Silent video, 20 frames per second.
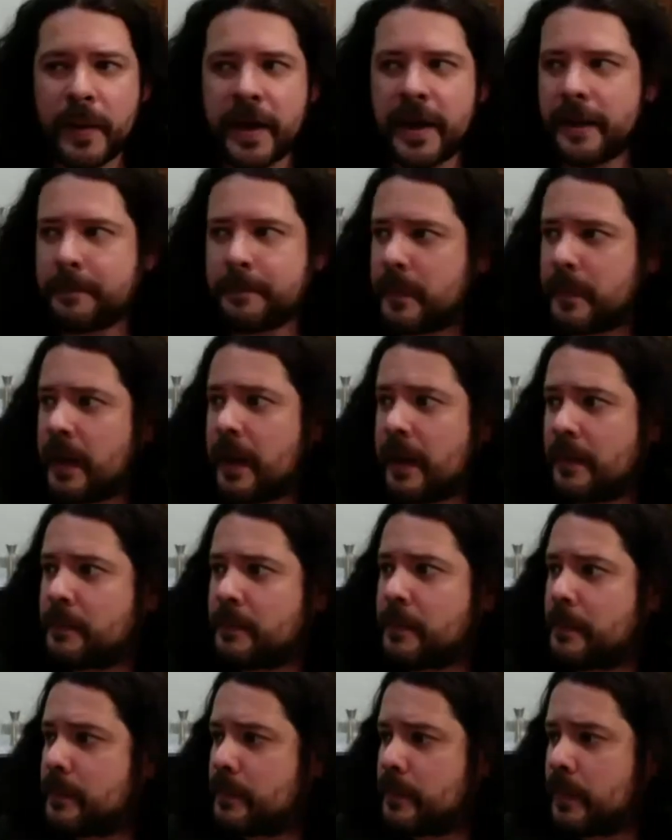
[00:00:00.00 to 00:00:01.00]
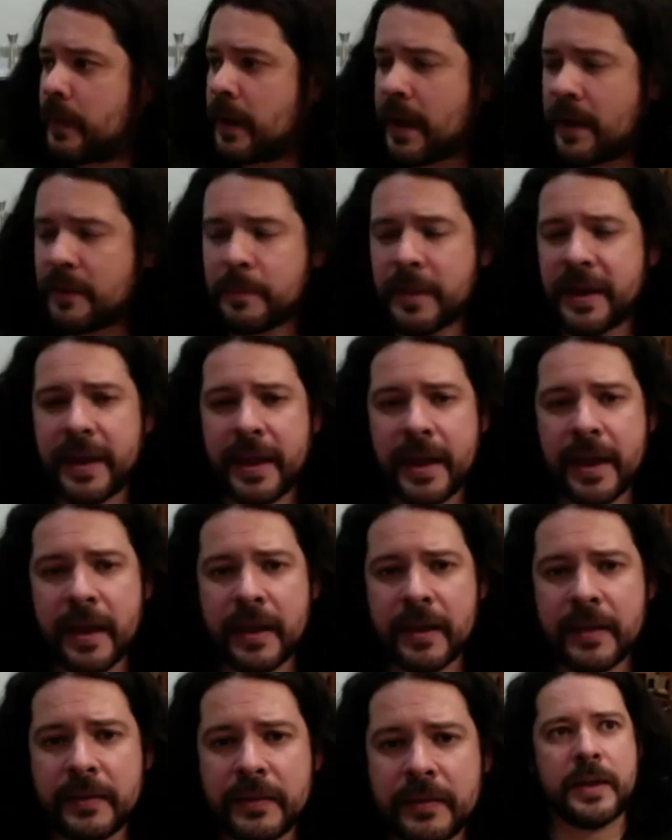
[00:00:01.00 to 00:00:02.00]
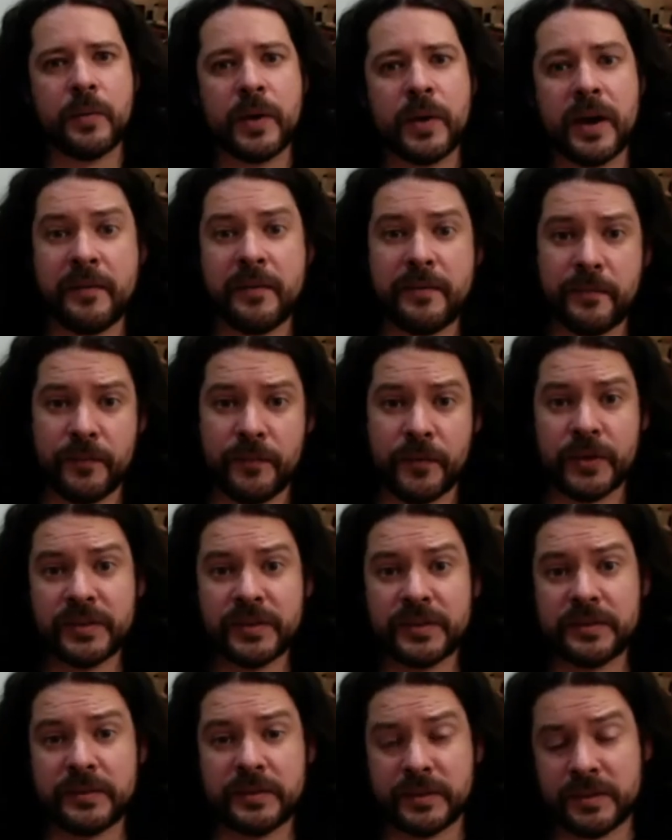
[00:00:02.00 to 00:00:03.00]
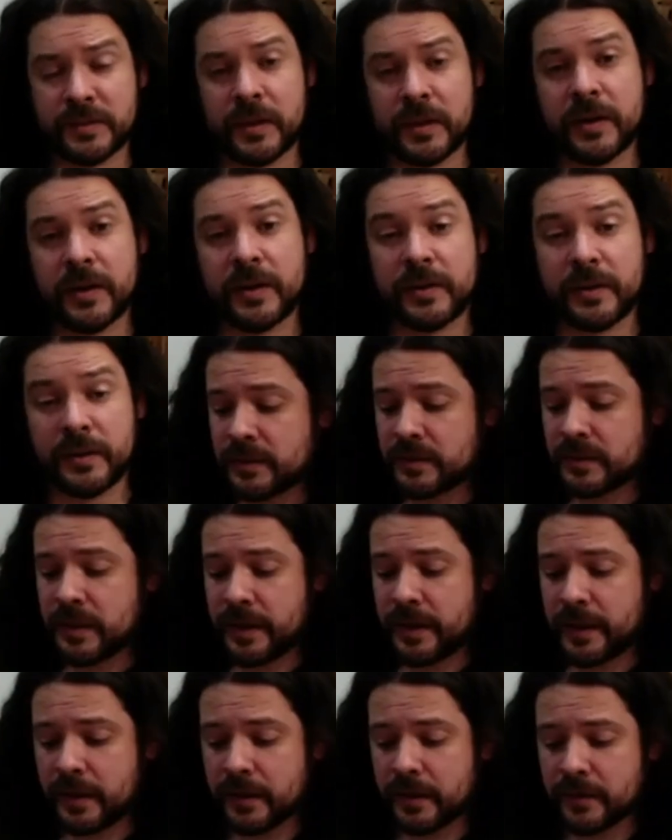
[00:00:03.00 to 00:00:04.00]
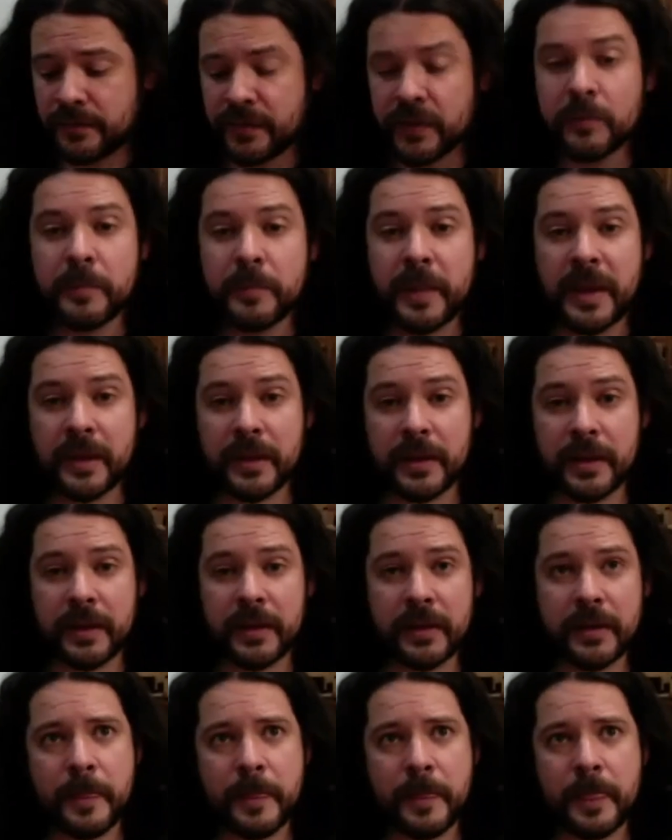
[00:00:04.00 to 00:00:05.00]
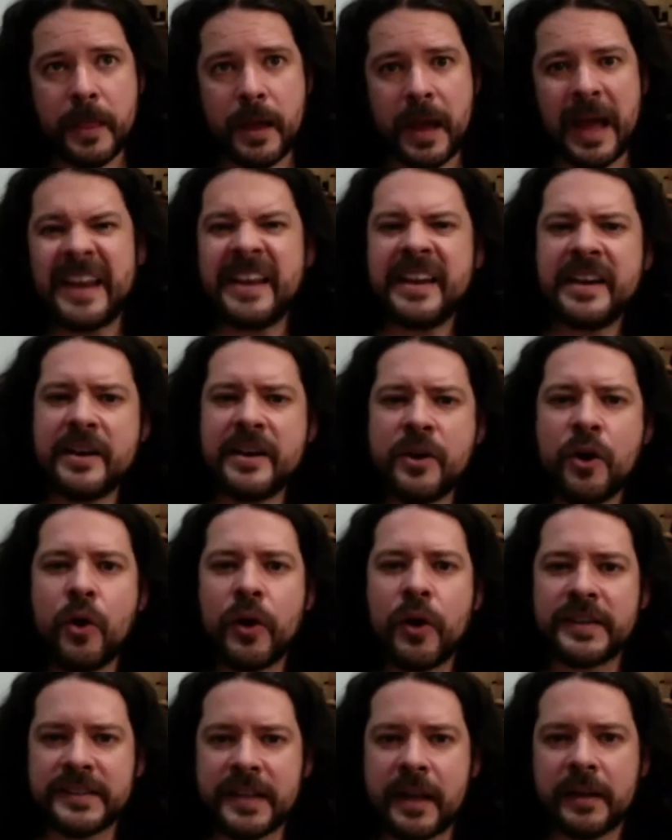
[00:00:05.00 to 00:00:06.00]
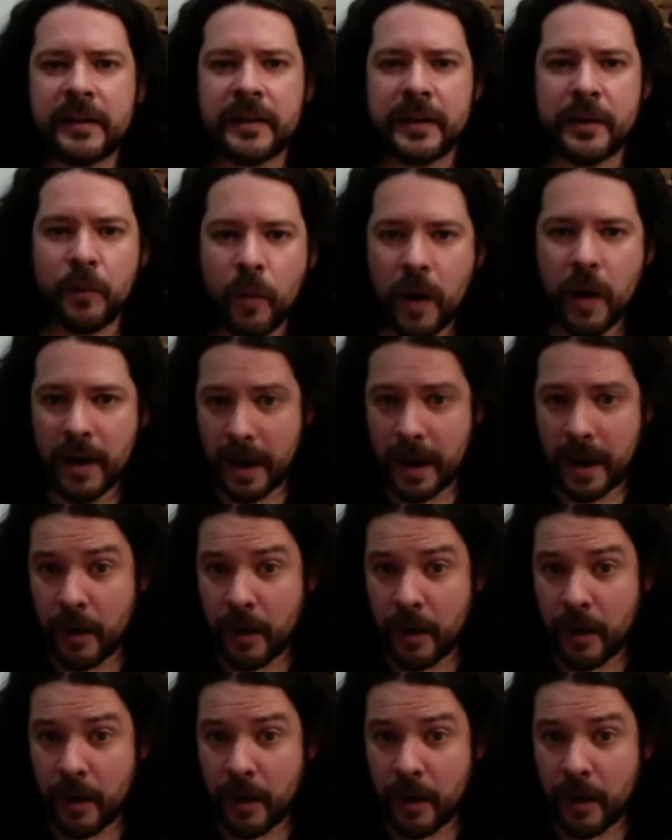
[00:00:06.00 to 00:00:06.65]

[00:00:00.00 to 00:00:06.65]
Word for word: by hand, hand by hand. When I first started studying filmmaking, I didn't know exactly what I